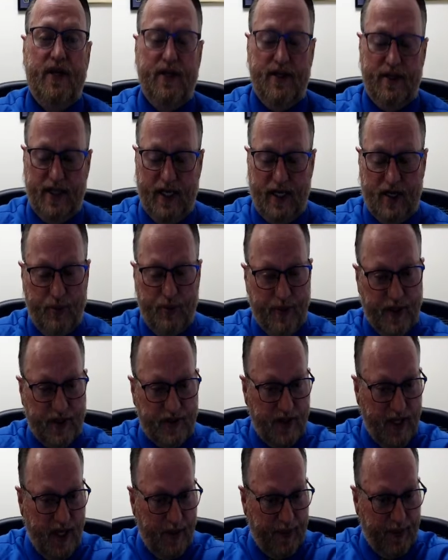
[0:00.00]
Take a picture of
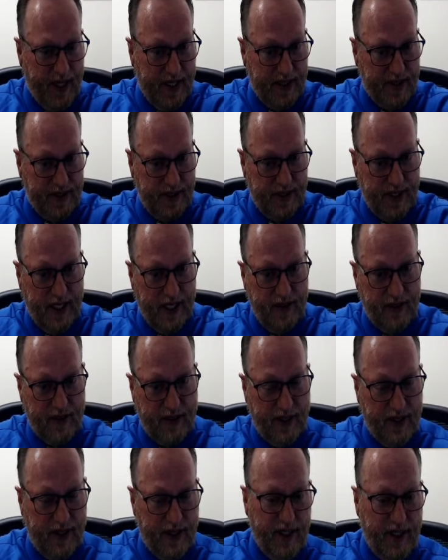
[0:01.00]
that page today. You're going
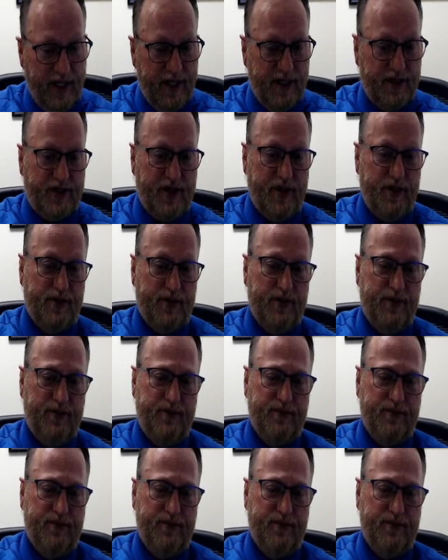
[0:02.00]
to need it too.